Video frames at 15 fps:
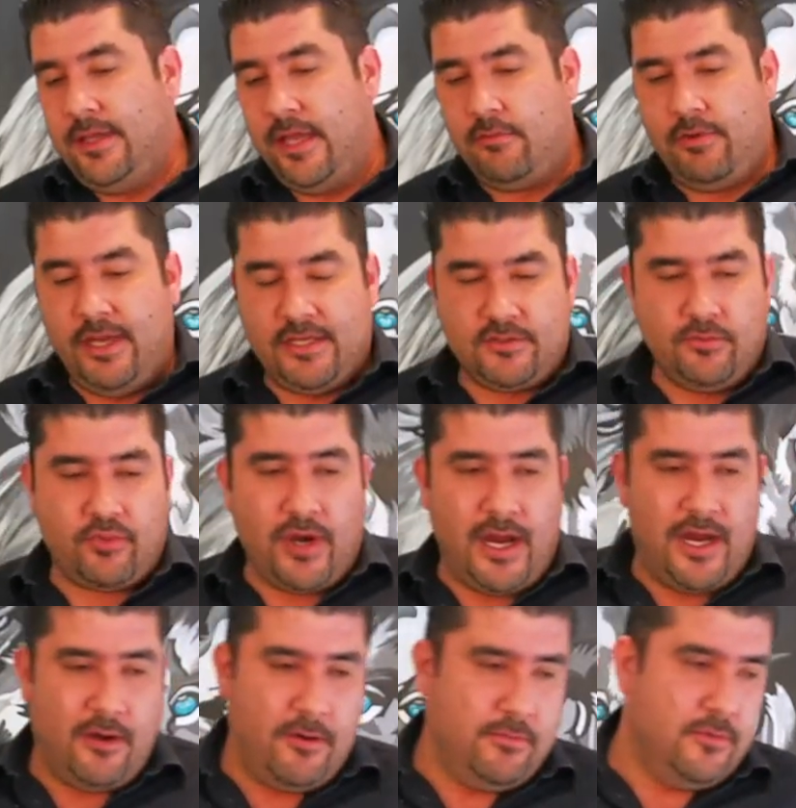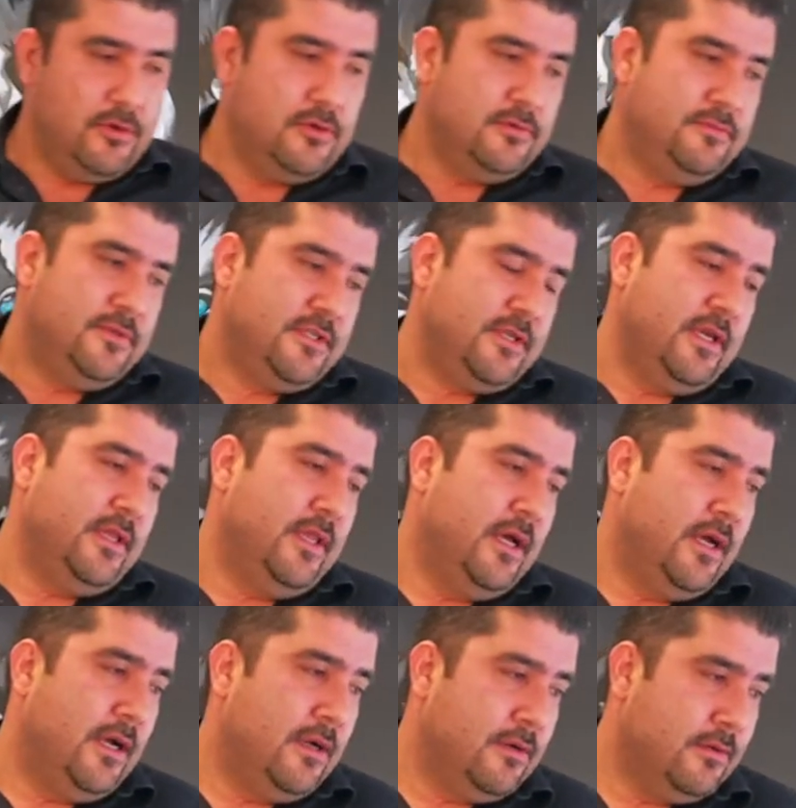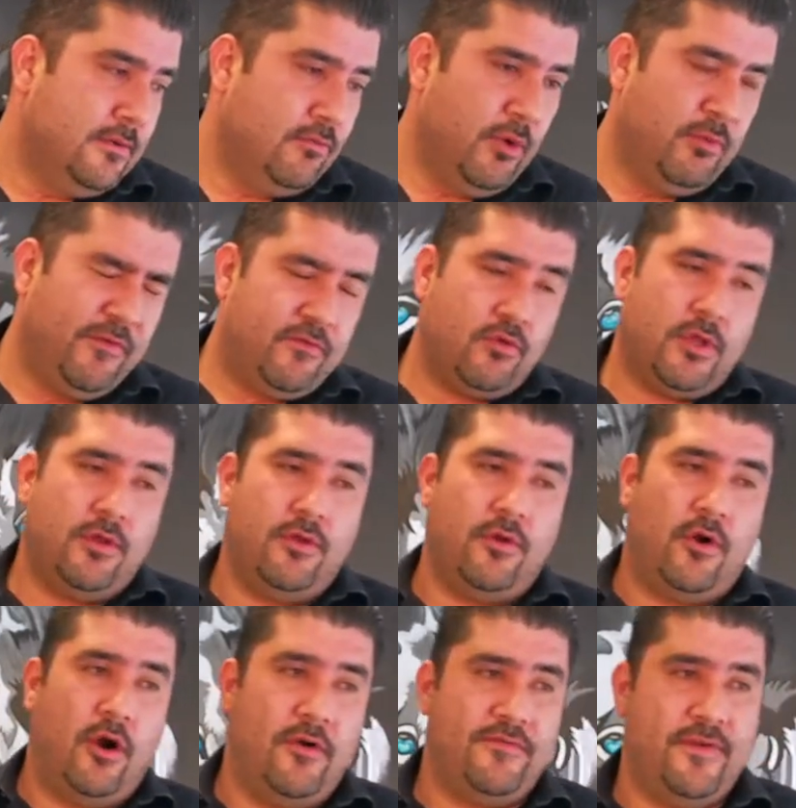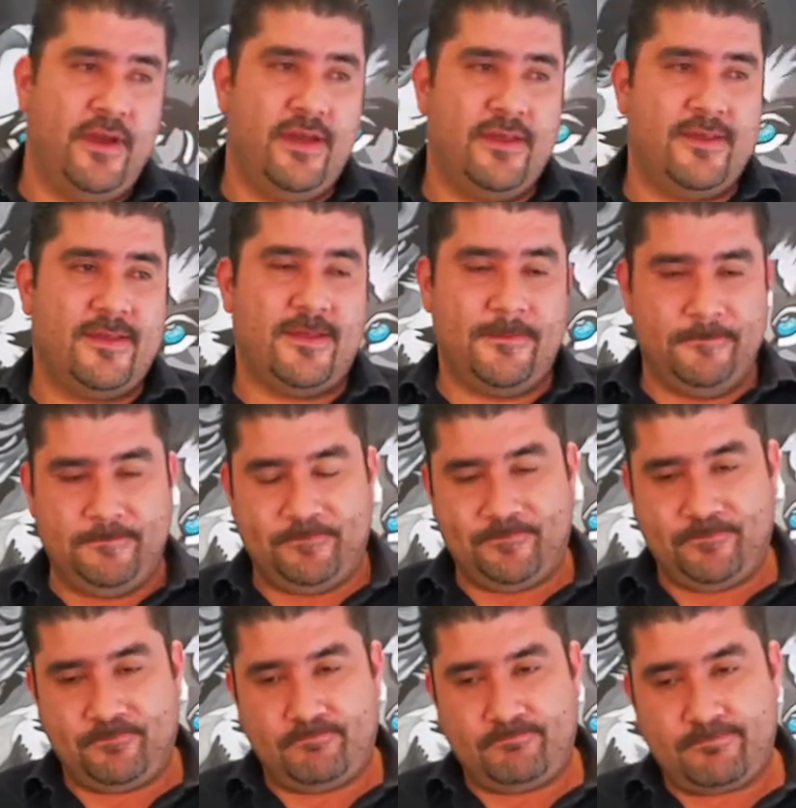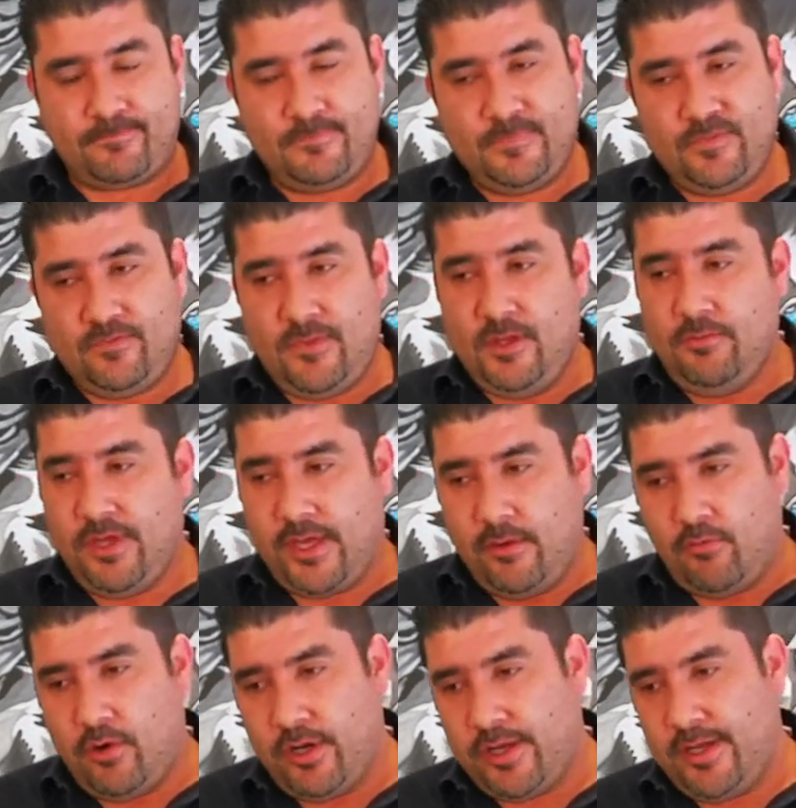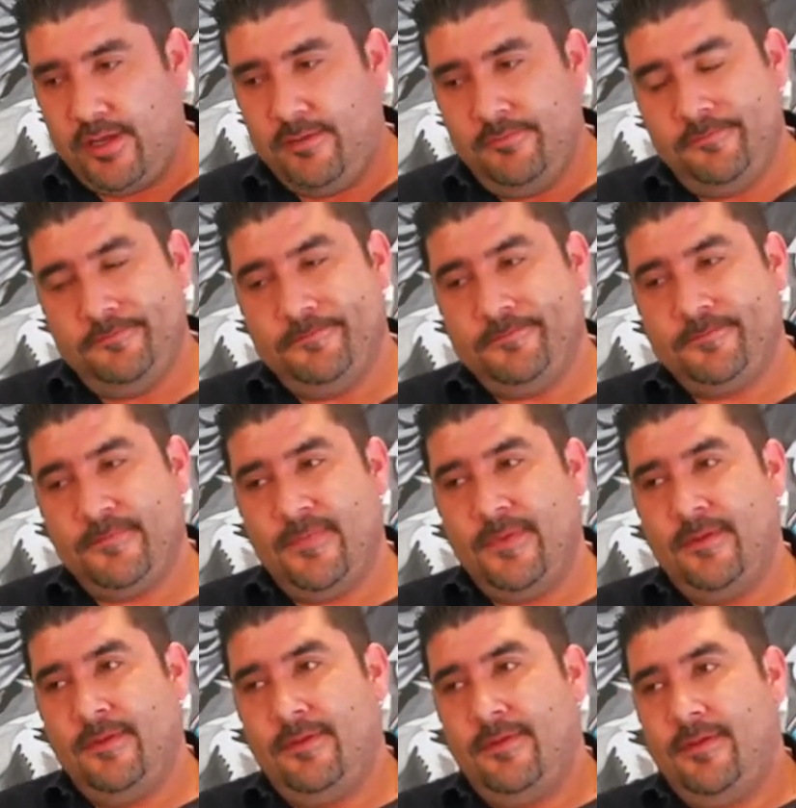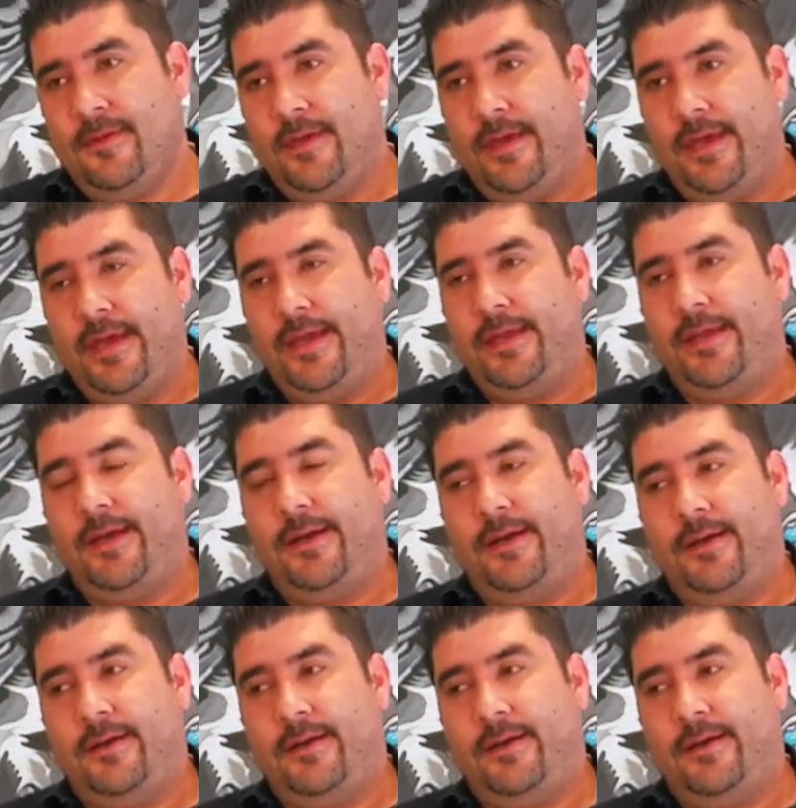Then we had some problems, and we moved to another office. We kept working, and